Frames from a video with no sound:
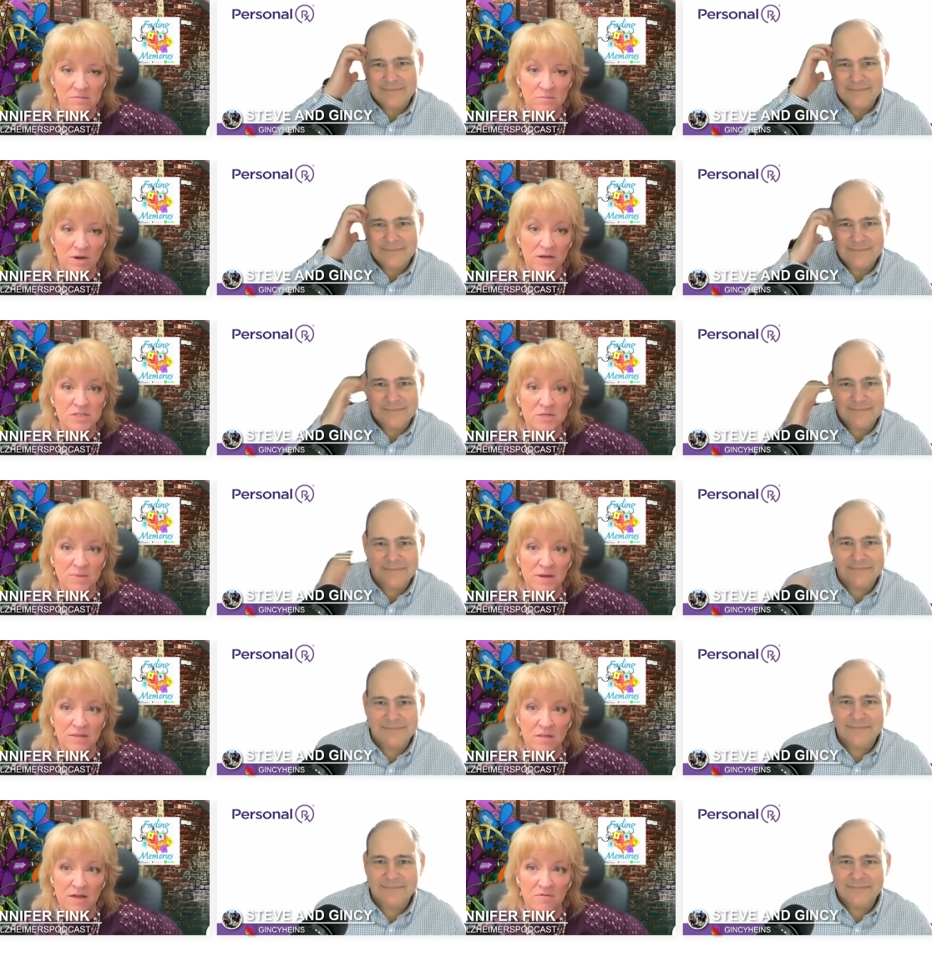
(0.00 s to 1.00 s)
Speaker 1: ways to
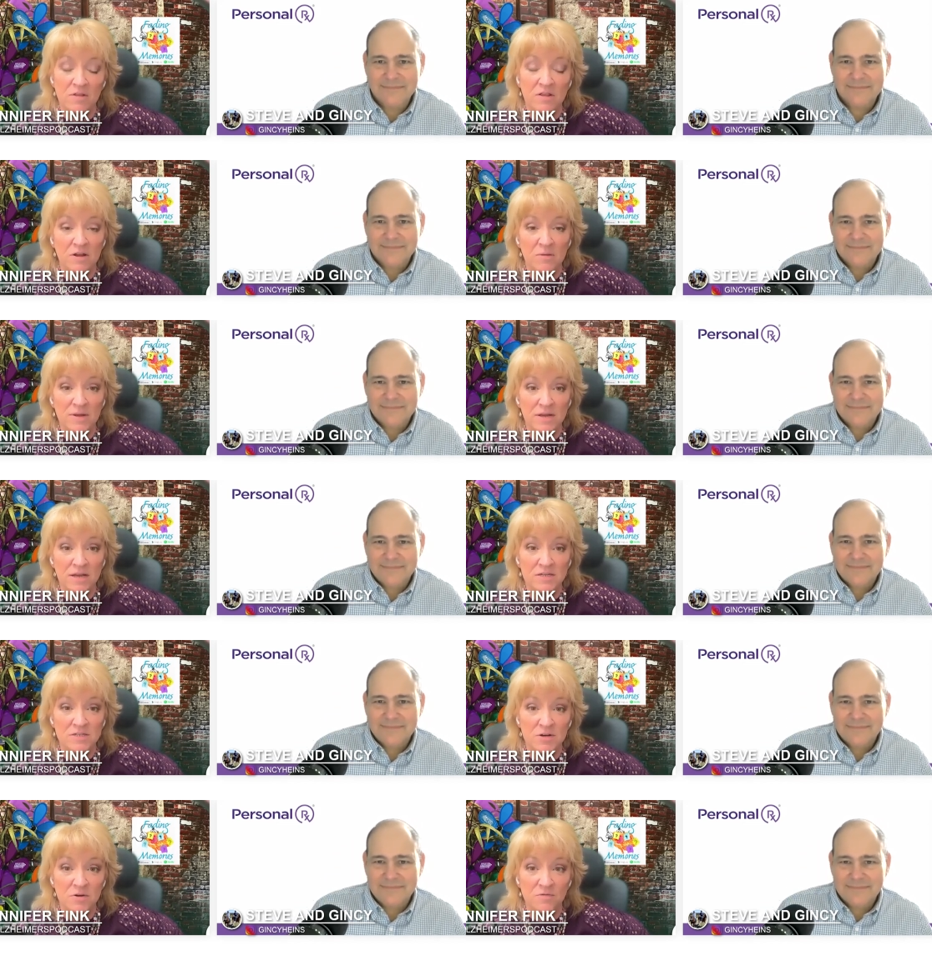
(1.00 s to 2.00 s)
make life a little bit
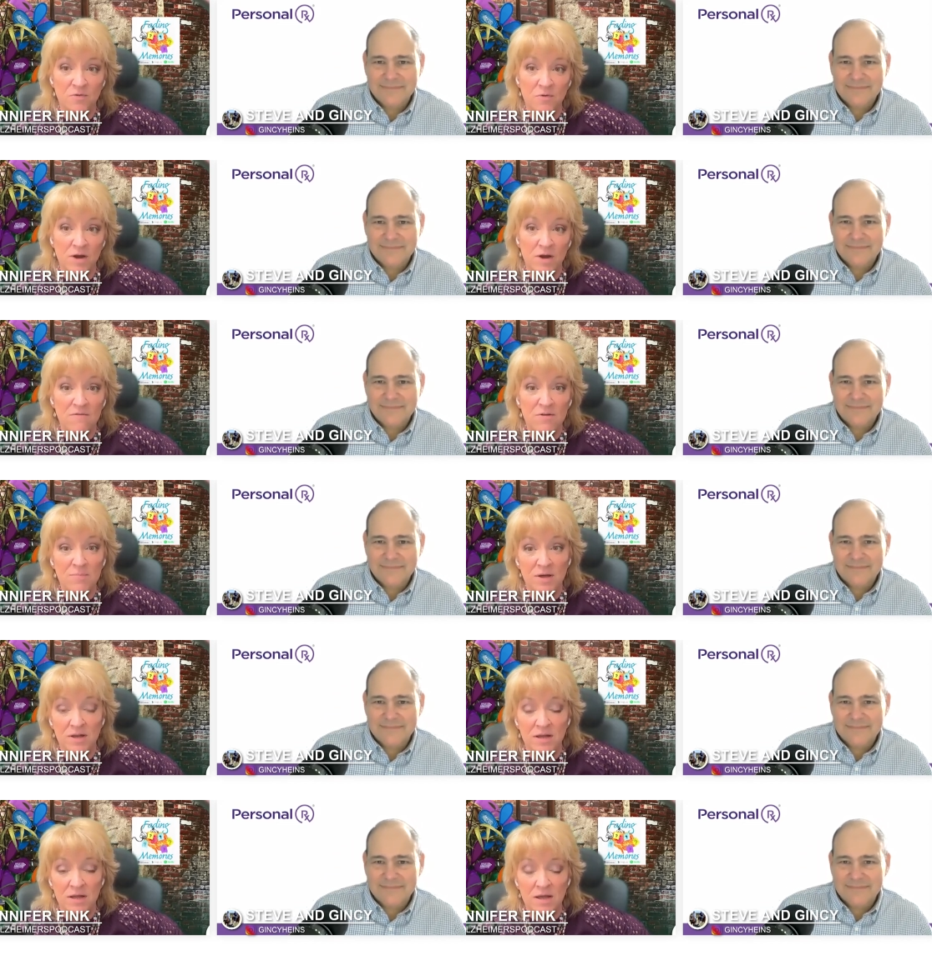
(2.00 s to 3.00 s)
easier for
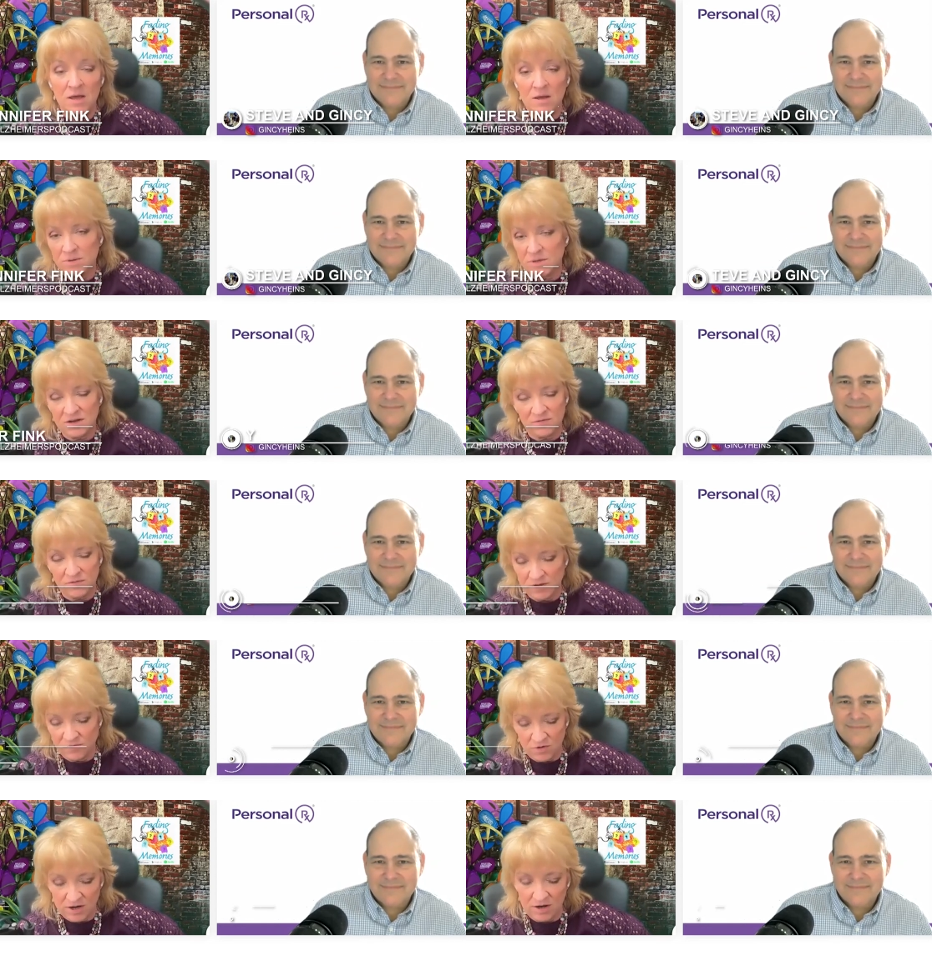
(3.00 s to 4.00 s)
everybody, but
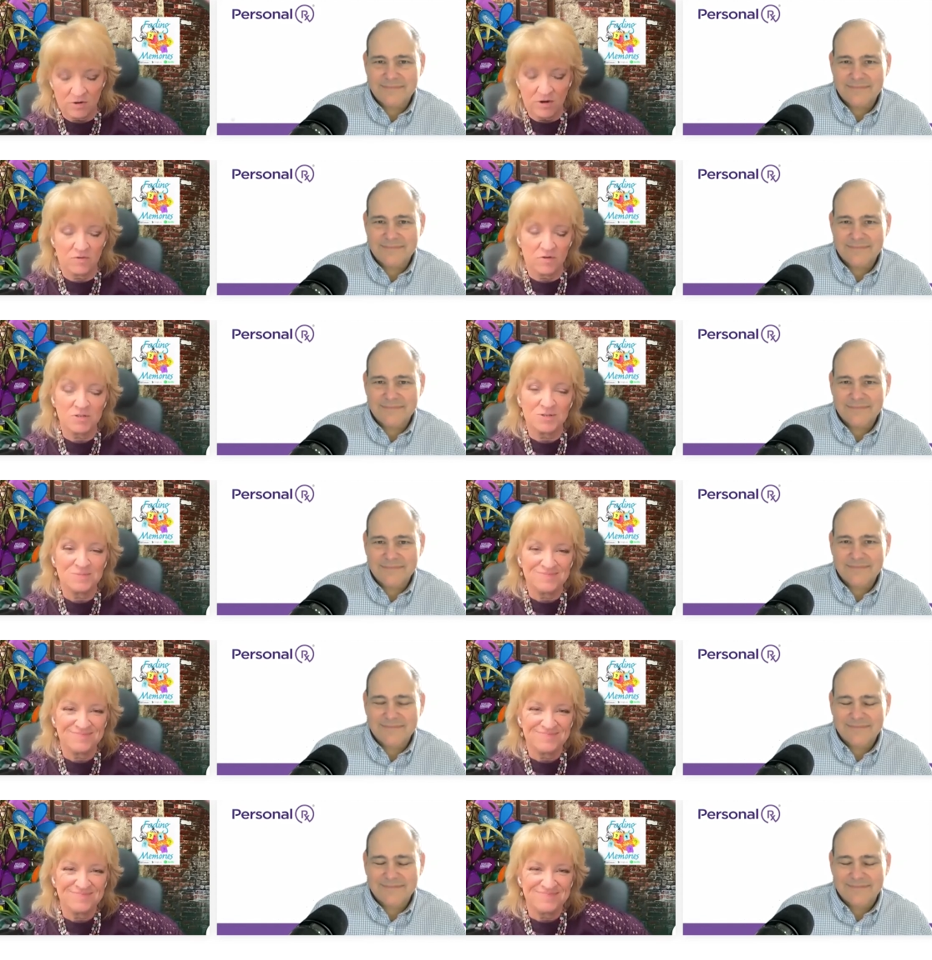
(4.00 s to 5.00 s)
definitely for caregivers.
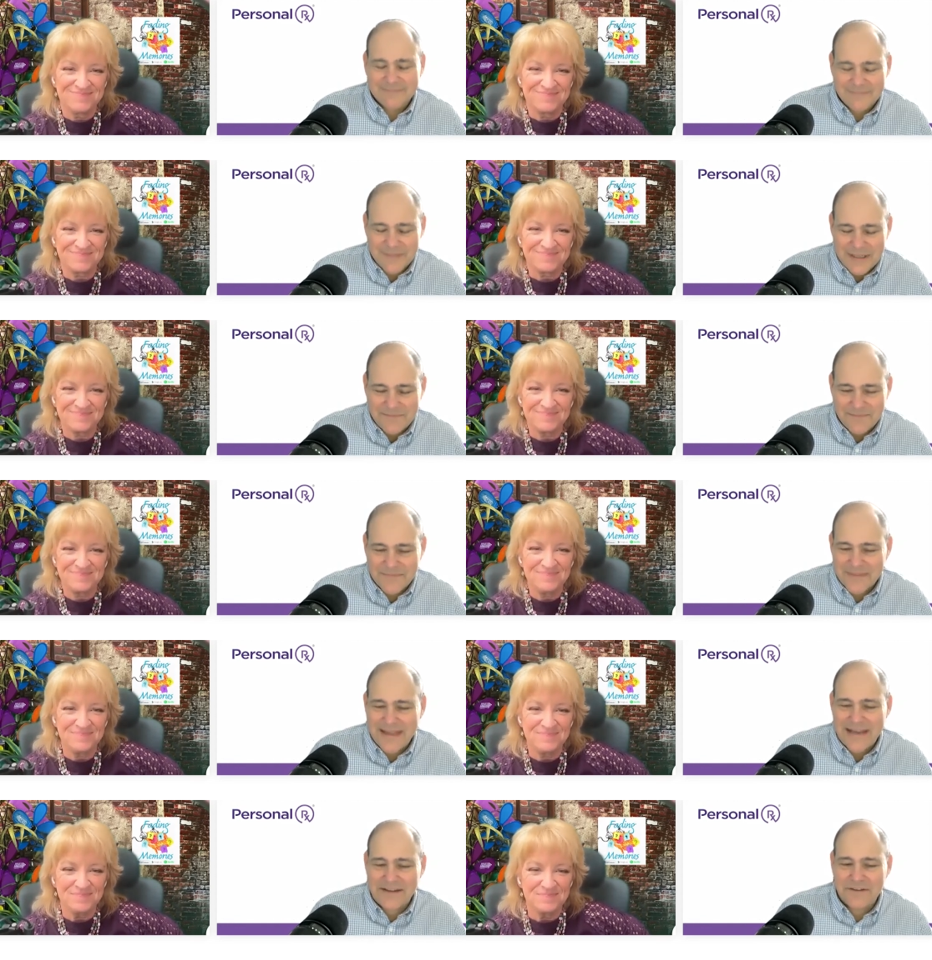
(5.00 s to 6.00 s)
Speaker 2: Well,
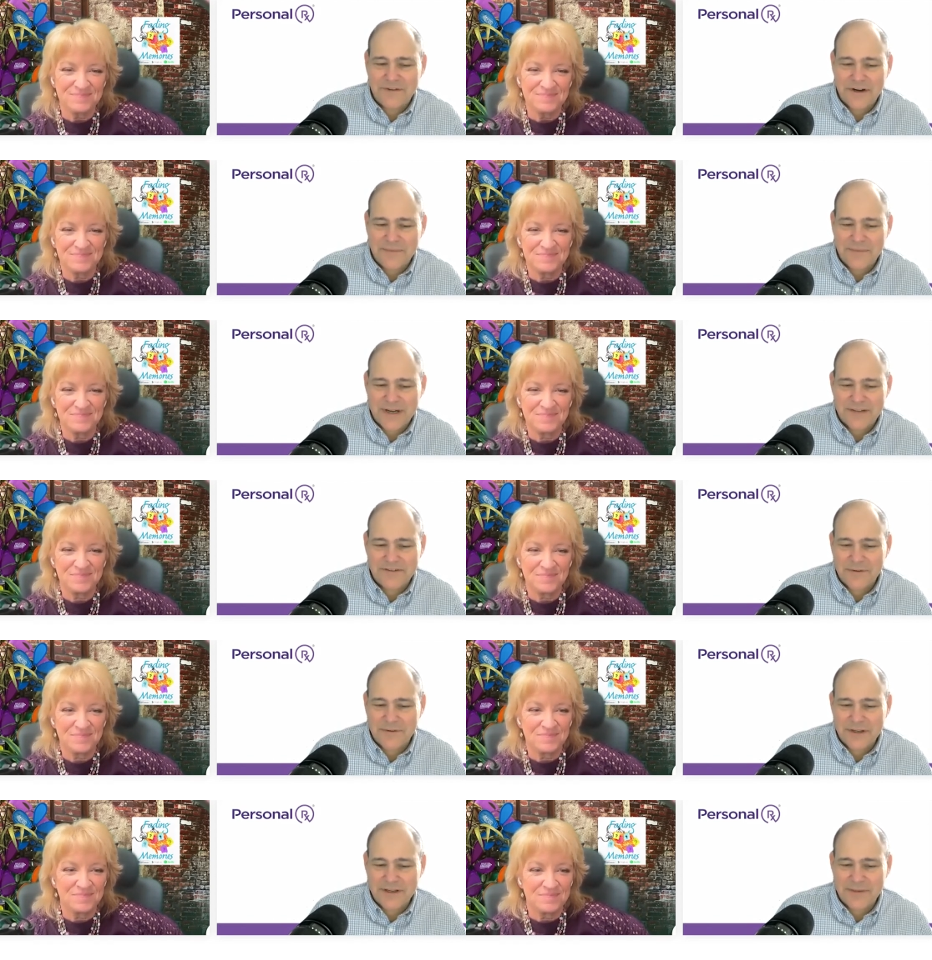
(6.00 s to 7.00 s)
thank you very much. I
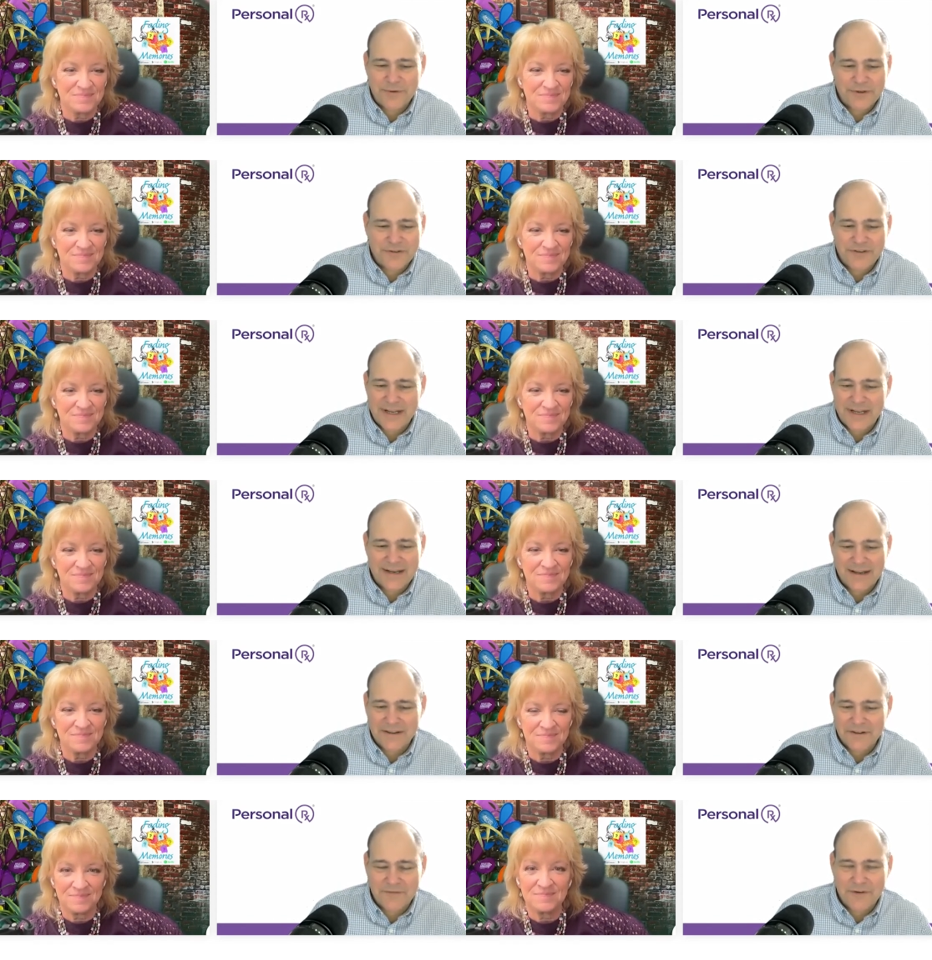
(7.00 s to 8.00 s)
really appreciate it. And I
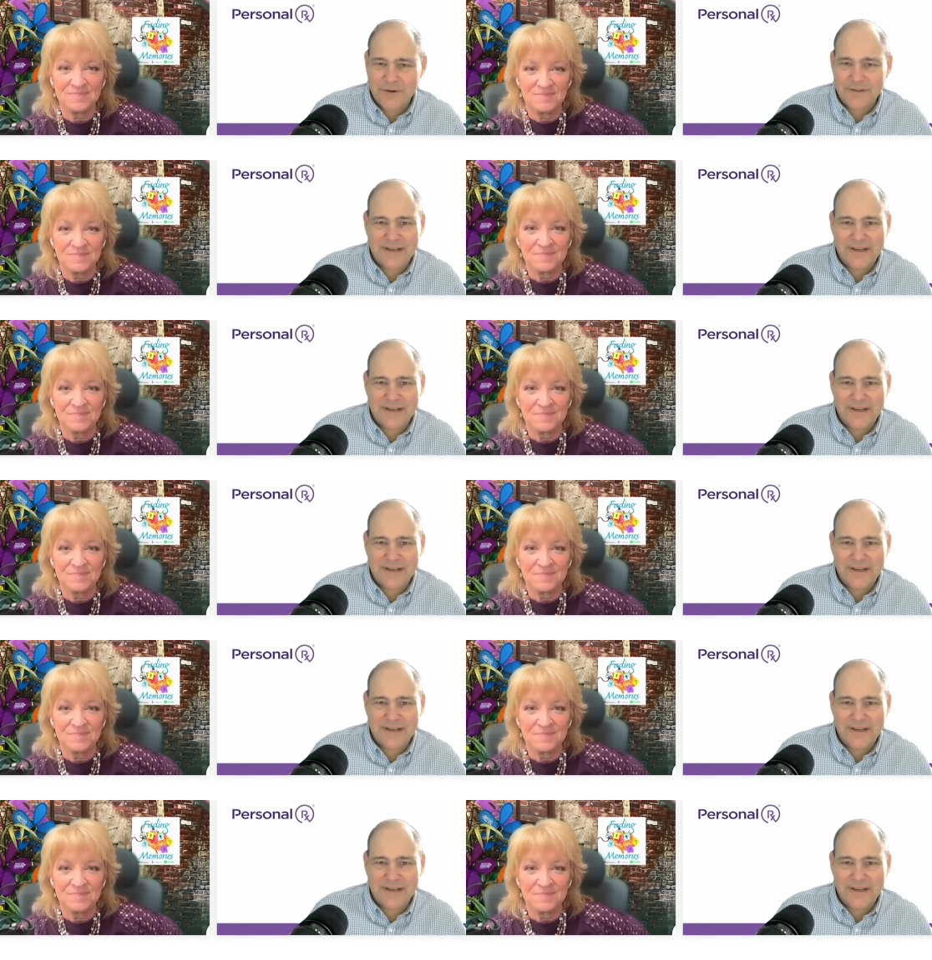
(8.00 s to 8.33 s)
look forward to